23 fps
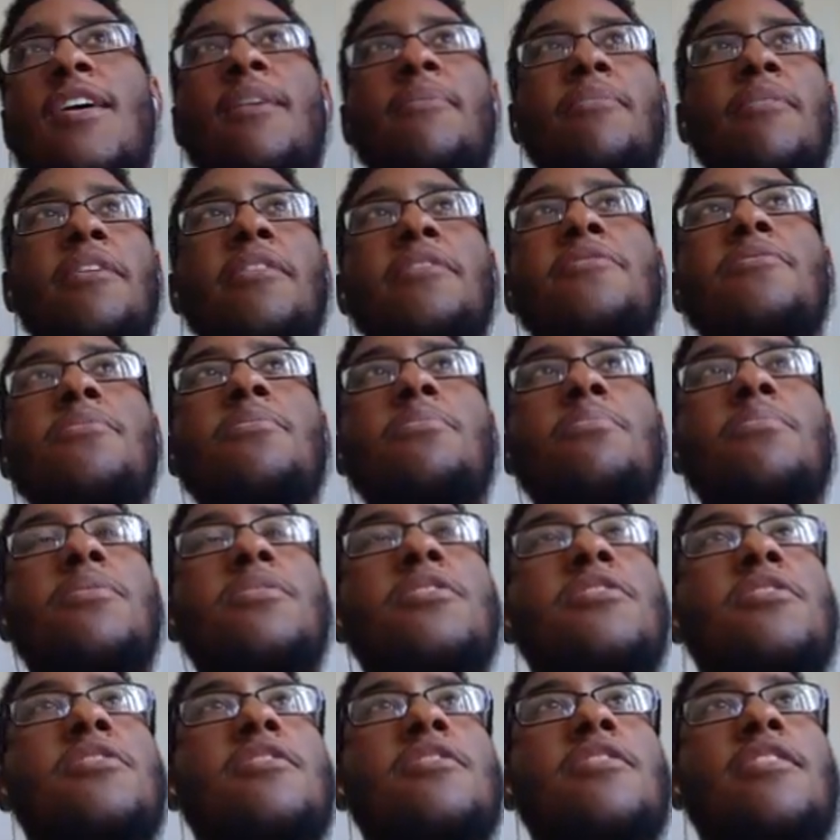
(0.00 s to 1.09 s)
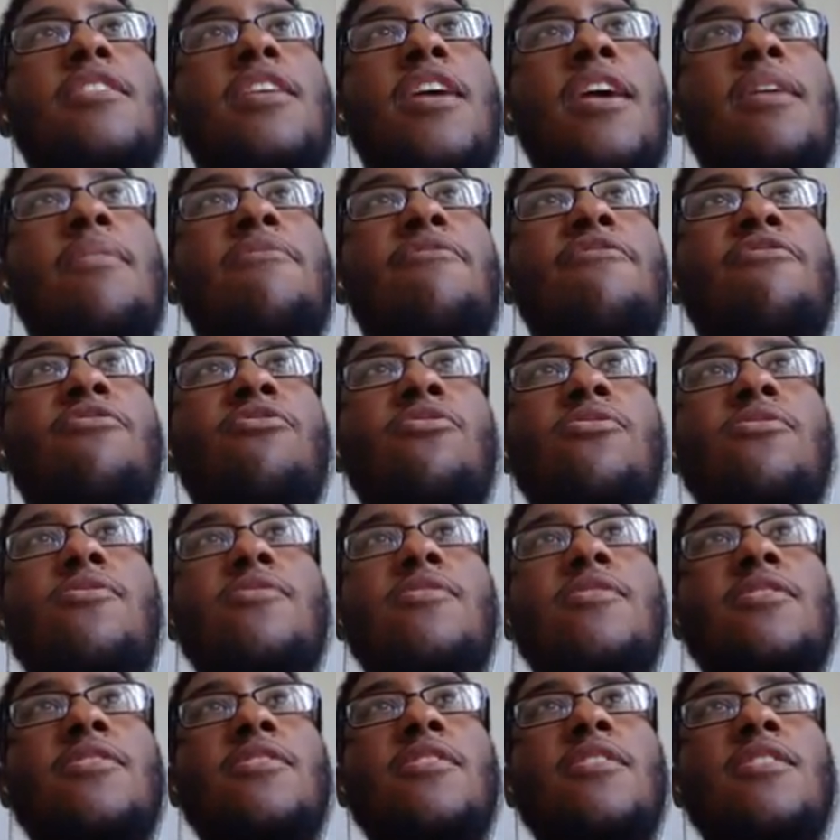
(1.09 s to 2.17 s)
not sure which came
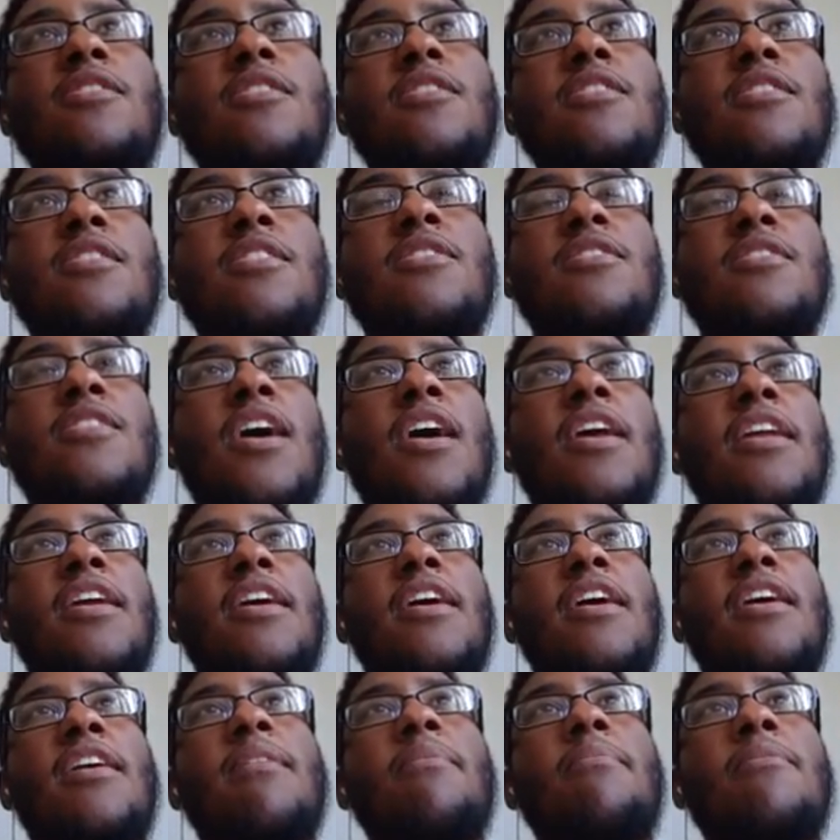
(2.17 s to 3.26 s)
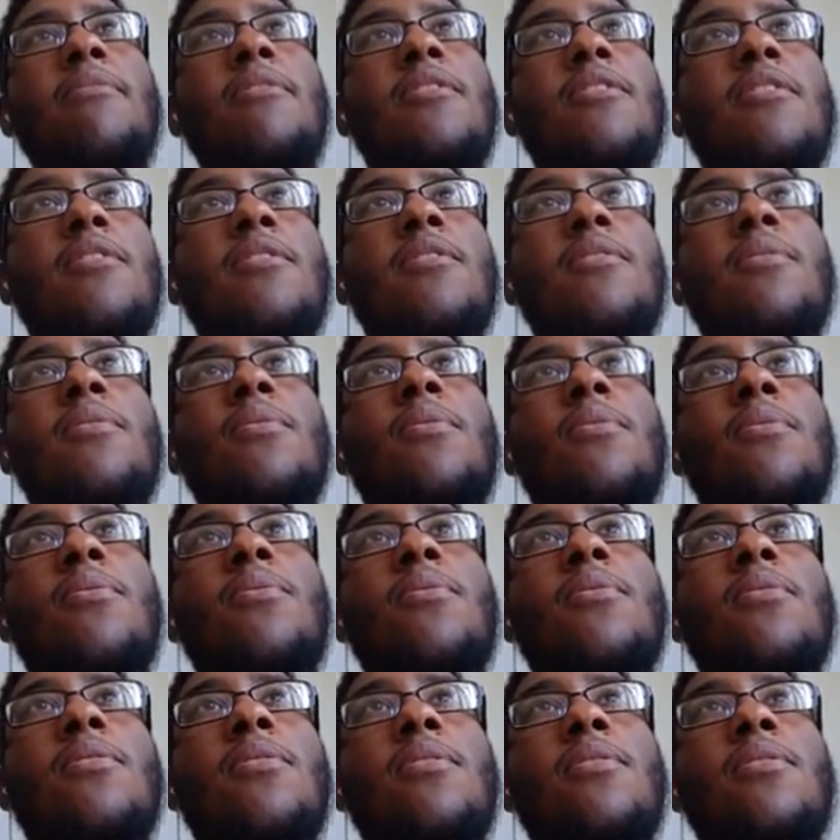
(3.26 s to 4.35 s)
first, the Sad AM
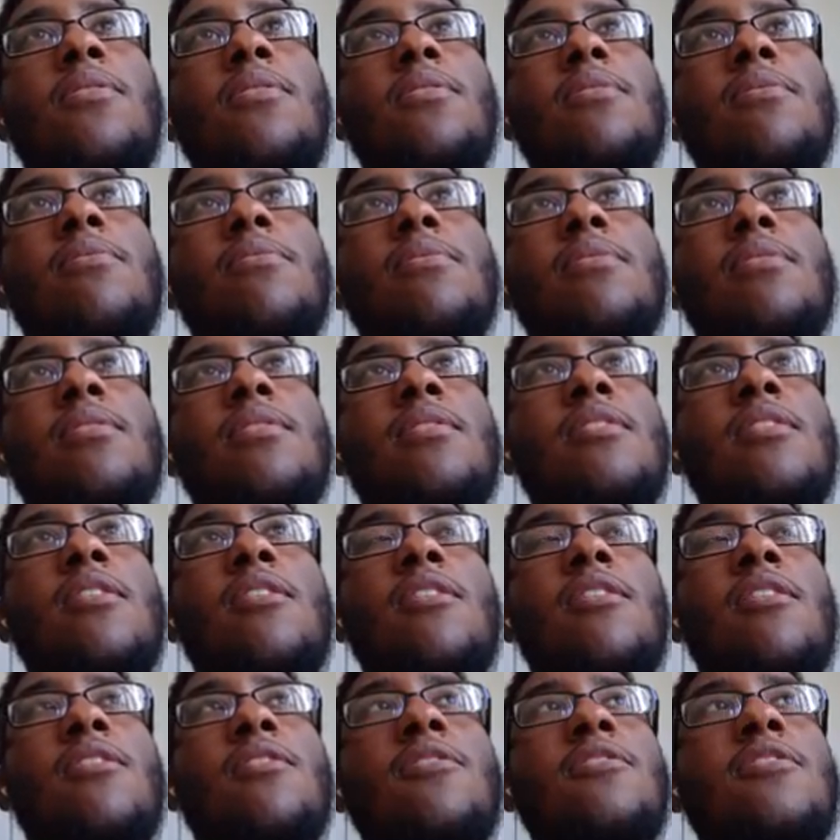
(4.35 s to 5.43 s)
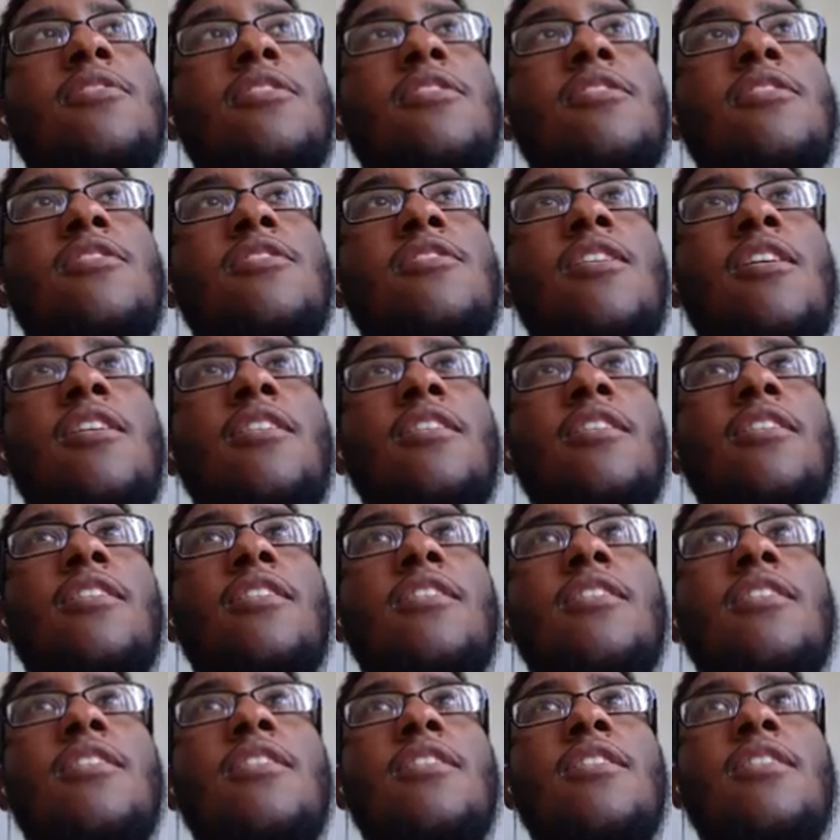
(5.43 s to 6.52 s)
or the Archie
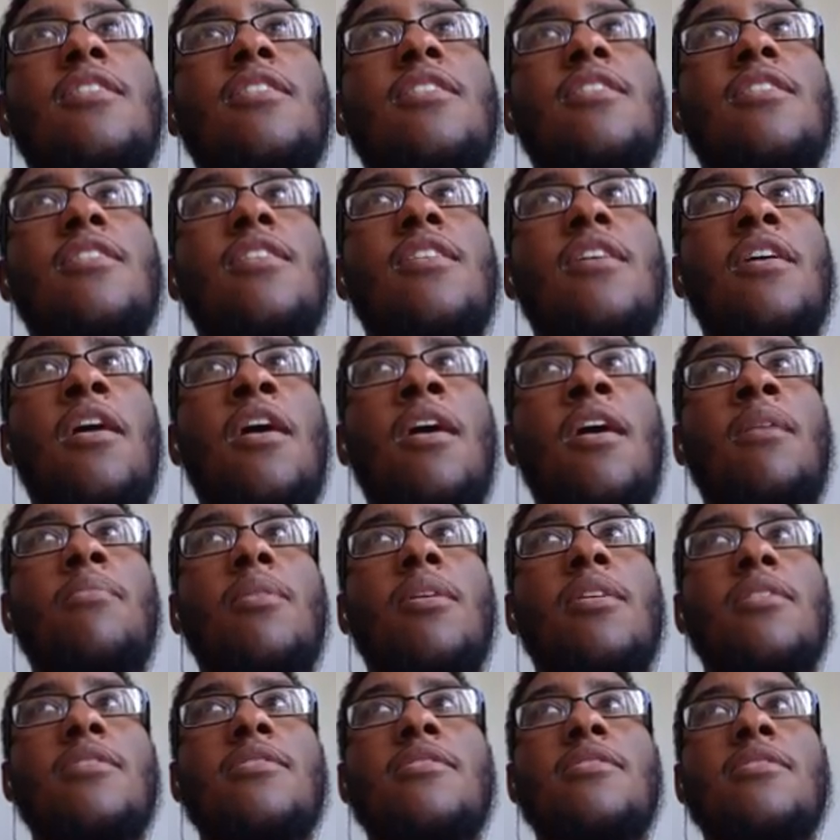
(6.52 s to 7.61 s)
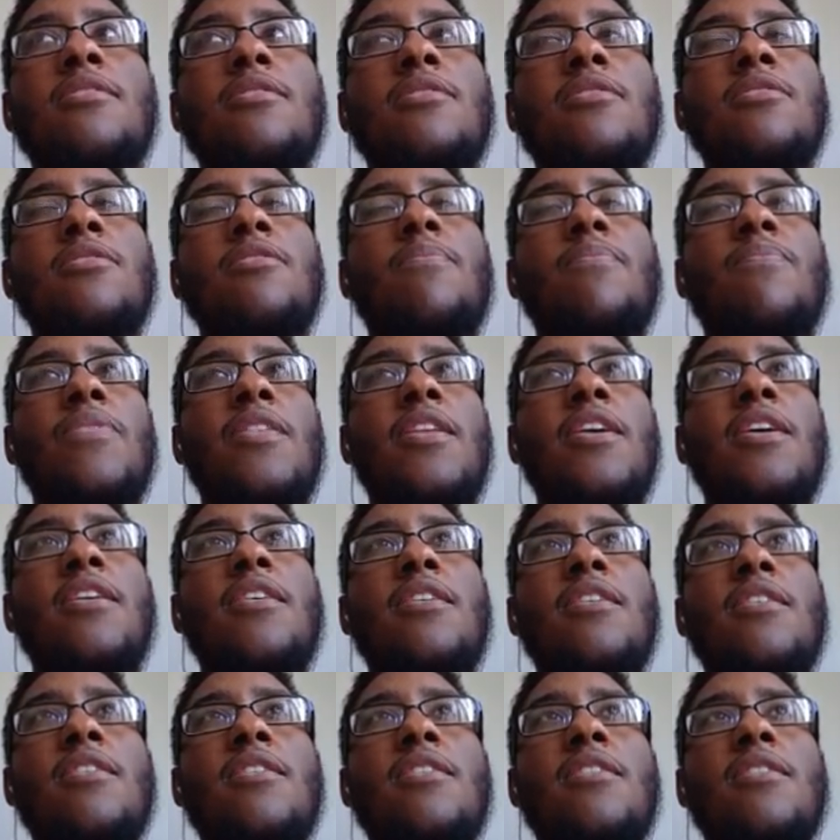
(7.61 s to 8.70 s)
Sonic comics.
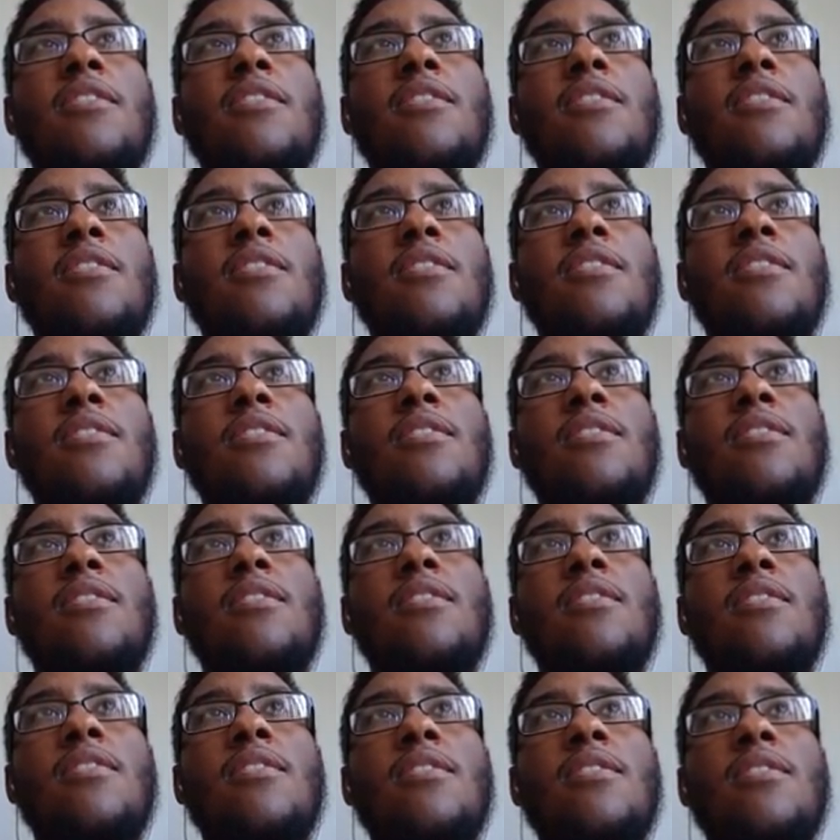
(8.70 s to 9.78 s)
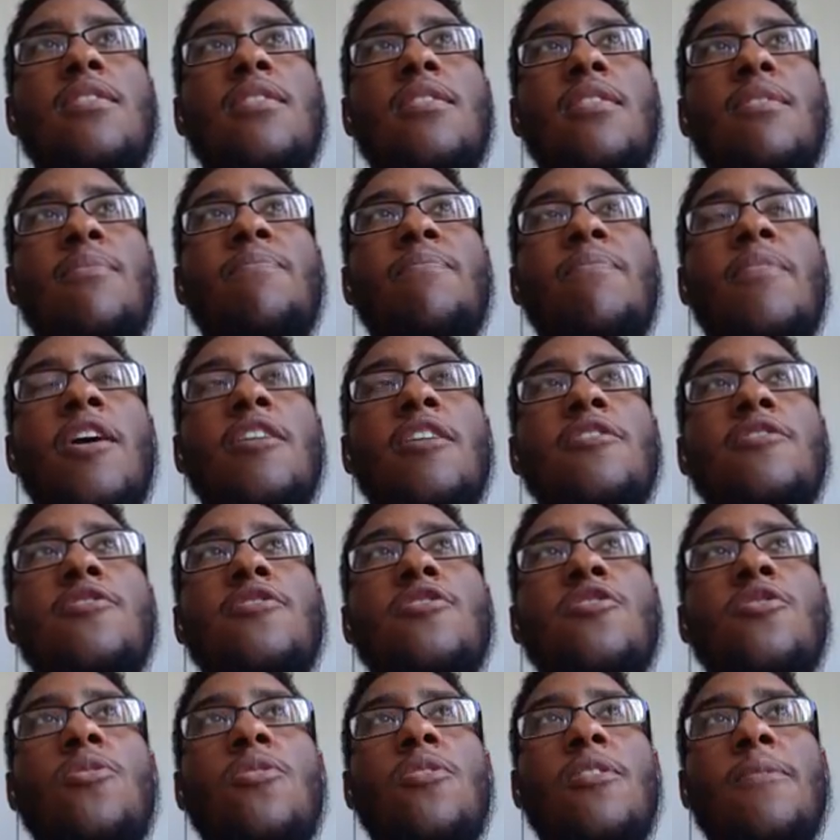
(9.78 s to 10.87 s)
I'm not
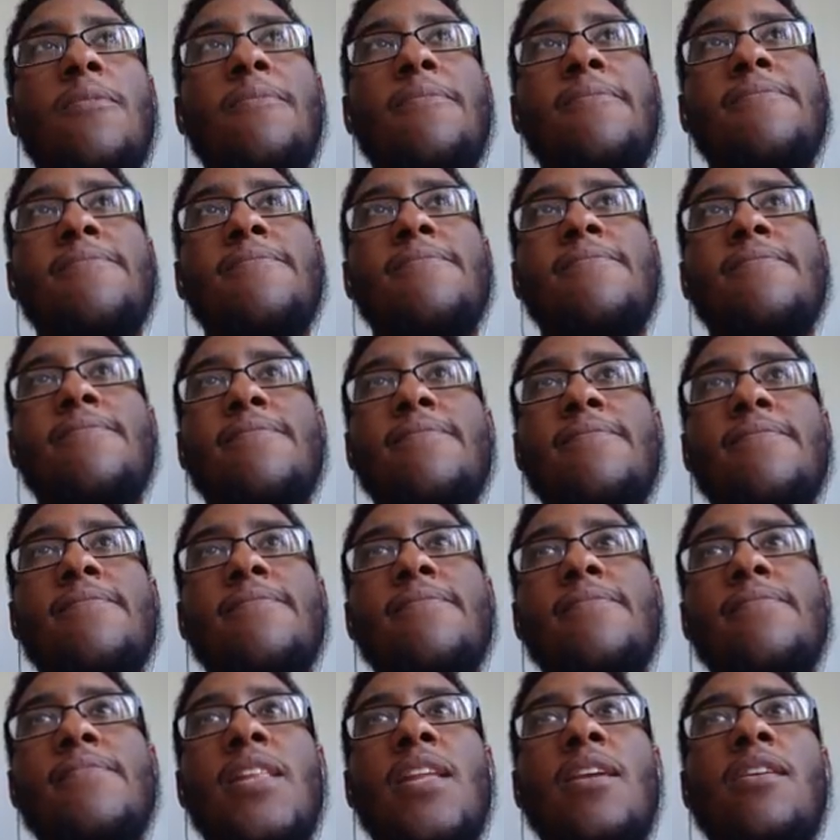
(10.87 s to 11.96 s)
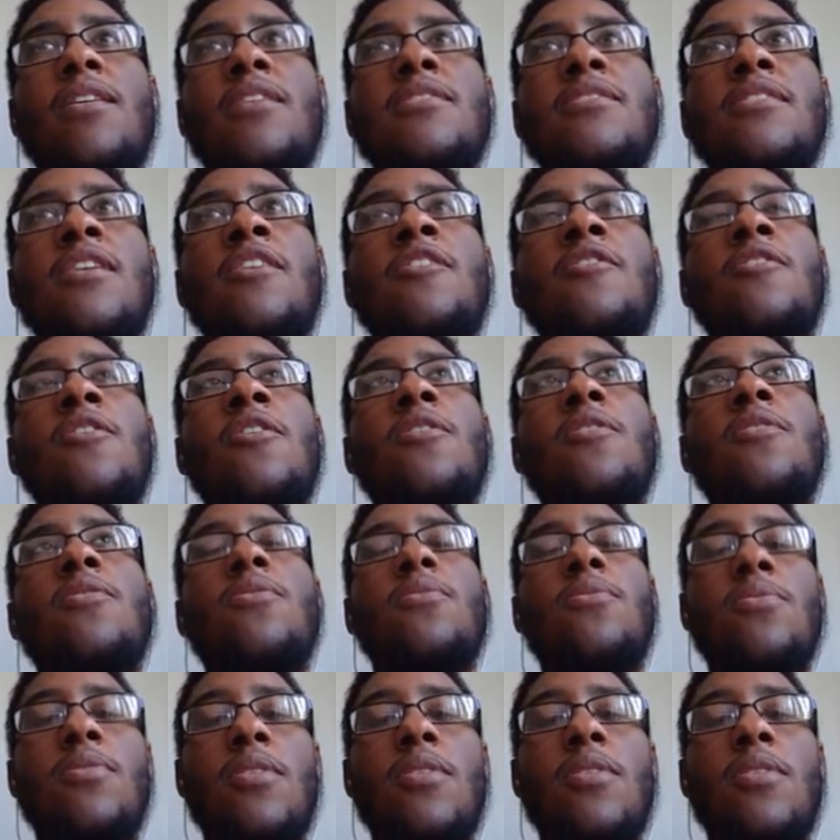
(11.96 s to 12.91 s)
sure, because I know